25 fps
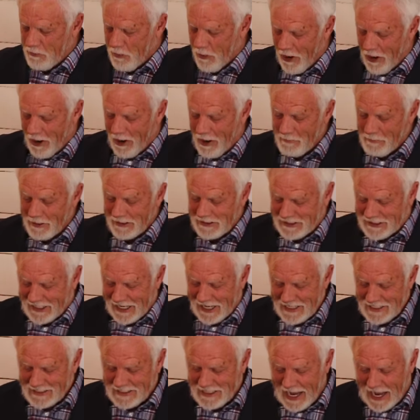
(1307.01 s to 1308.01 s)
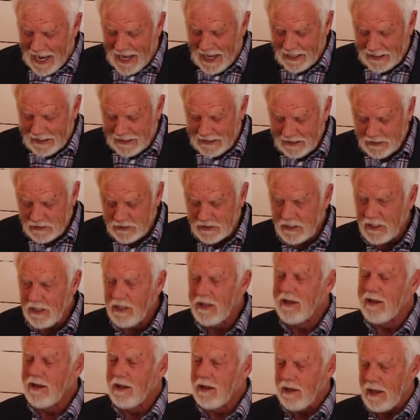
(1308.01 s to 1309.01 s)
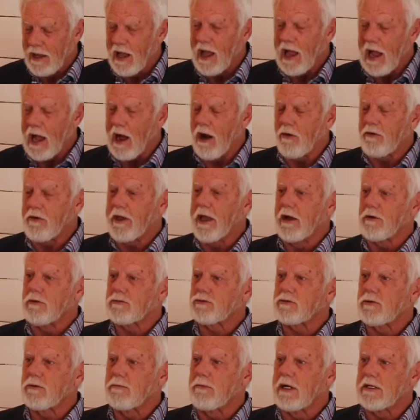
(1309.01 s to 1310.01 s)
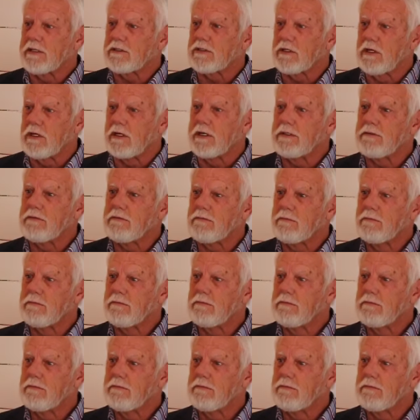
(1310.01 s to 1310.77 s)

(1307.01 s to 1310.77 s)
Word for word: promised Antiochus, I'll counsel my son.